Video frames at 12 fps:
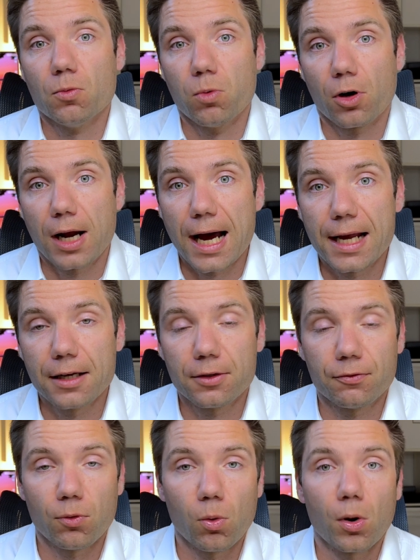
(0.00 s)
were hired
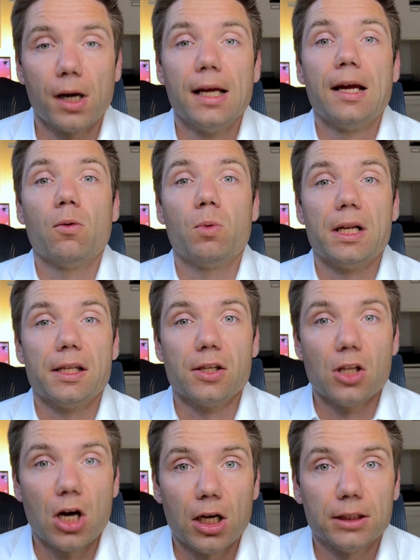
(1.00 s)
for will
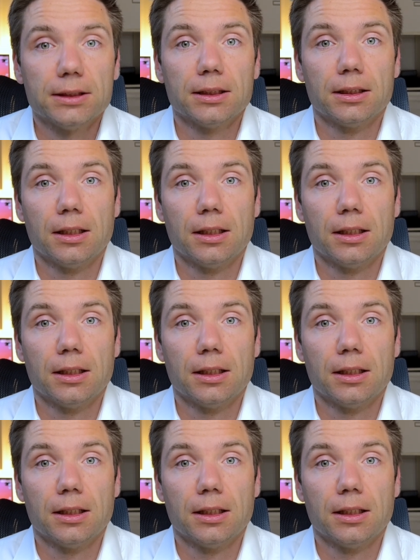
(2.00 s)
not